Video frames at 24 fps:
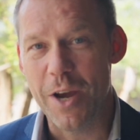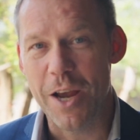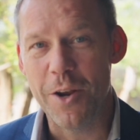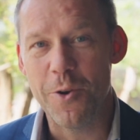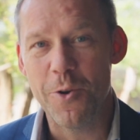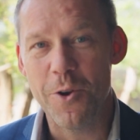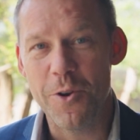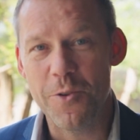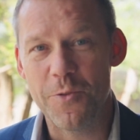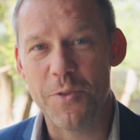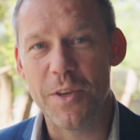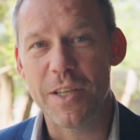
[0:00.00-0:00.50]
I
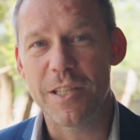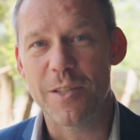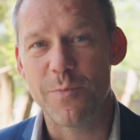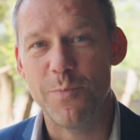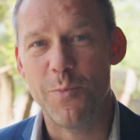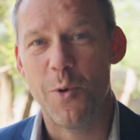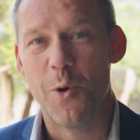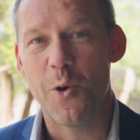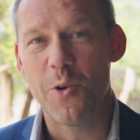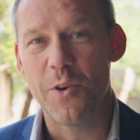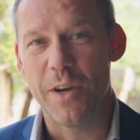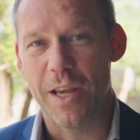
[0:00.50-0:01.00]
learned this
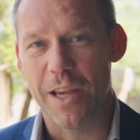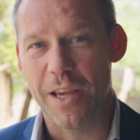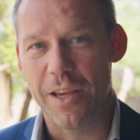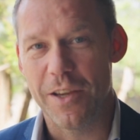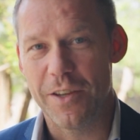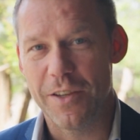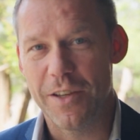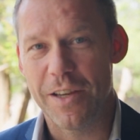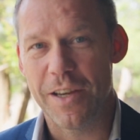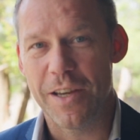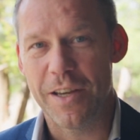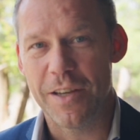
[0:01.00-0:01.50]
morning,
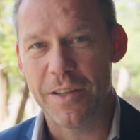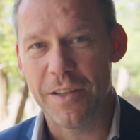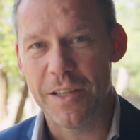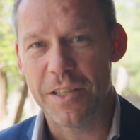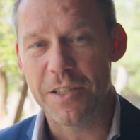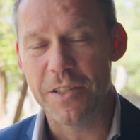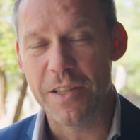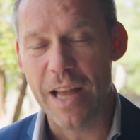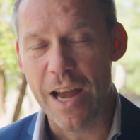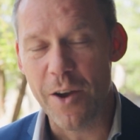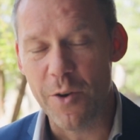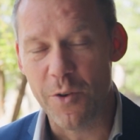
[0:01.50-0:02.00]
uh,
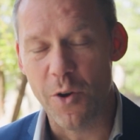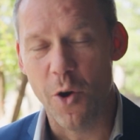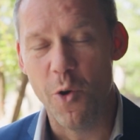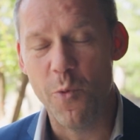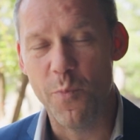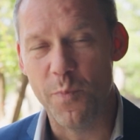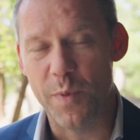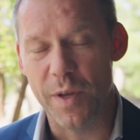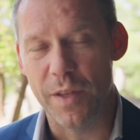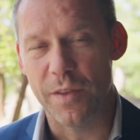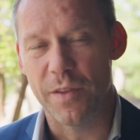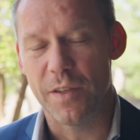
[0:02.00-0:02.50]
it's now
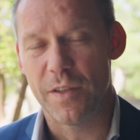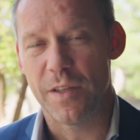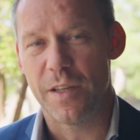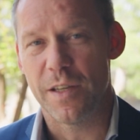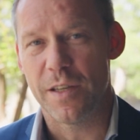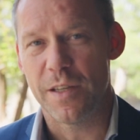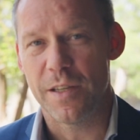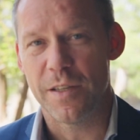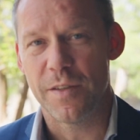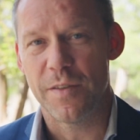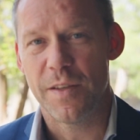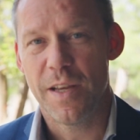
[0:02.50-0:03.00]
open,
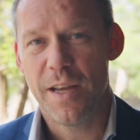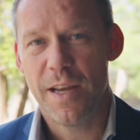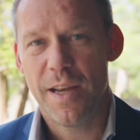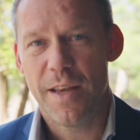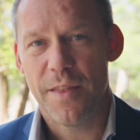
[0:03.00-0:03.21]
uh,